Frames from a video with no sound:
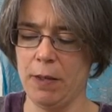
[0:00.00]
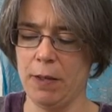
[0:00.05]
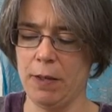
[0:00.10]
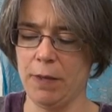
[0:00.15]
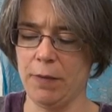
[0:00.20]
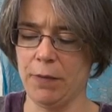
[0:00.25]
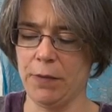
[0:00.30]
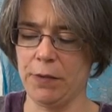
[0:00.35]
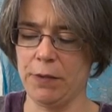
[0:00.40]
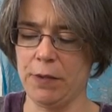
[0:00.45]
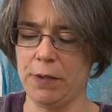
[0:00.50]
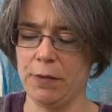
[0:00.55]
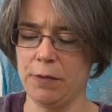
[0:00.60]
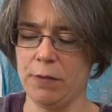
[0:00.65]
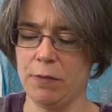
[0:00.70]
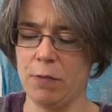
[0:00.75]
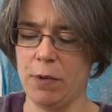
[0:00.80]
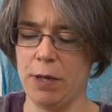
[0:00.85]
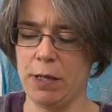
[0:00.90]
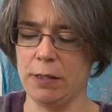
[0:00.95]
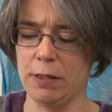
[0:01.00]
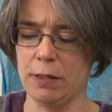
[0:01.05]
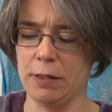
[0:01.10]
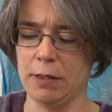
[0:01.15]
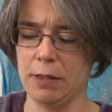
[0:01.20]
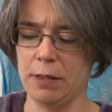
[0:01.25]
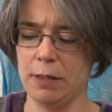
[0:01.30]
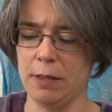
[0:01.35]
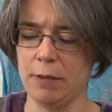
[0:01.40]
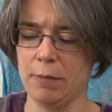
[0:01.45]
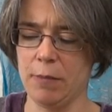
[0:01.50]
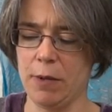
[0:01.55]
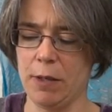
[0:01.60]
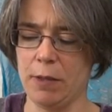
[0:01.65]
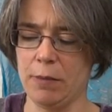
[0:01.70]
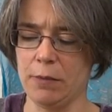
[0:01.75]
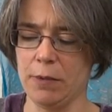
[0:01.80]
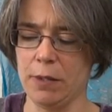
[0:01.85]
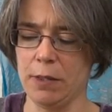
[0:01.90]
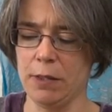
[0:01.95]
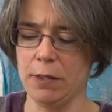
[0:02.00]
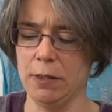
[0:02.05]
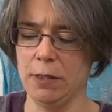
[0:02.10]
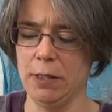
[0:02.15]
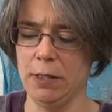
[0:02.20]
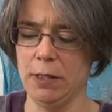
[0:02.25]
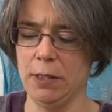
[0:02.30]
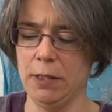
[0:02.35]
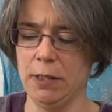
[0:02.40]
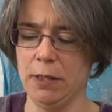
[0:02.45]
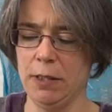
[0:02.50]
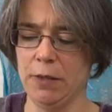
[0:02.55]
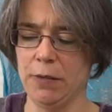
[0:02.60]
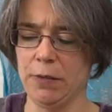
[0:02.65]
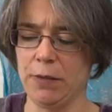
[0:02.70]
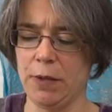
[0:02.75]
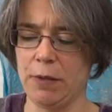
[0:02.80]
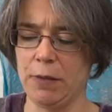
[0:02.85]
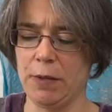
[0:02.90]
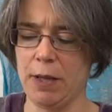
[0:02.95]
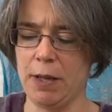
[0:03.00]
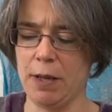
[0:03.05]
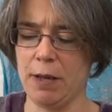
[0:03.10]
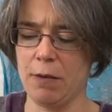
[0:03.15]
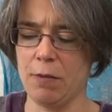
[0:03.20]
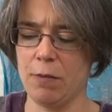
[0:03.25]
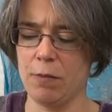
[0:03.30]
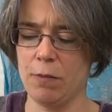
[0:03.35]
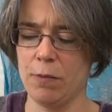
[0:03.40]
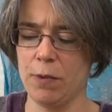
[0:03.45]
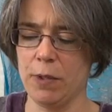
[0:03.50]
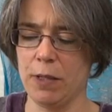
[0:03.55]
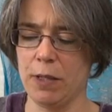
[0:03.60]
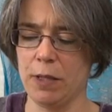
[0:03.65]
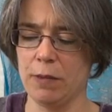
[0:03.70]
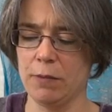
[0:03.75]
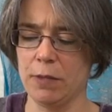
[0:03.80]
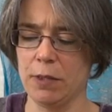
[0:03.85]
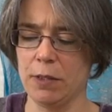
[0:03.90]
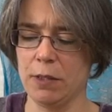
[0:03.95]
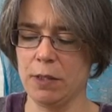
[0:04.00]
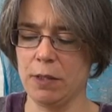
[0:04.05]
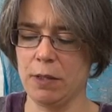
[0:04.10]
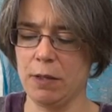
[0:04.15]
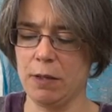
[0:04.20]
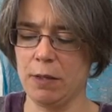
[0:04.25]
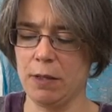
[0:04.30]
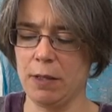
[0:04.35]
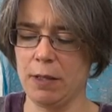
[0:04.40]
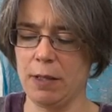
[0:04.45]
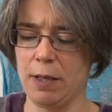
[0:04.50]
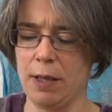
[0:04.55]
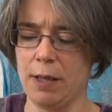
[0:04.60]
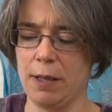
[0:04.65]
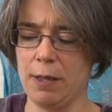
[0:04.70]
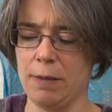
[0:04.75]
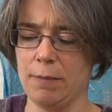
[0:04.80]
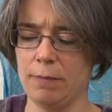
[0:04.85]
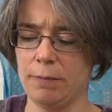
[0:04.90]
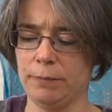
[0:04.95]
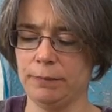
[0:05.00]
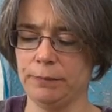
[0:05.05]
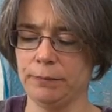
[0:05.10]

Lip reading: That's another way to think about it. So now we're going to turn again.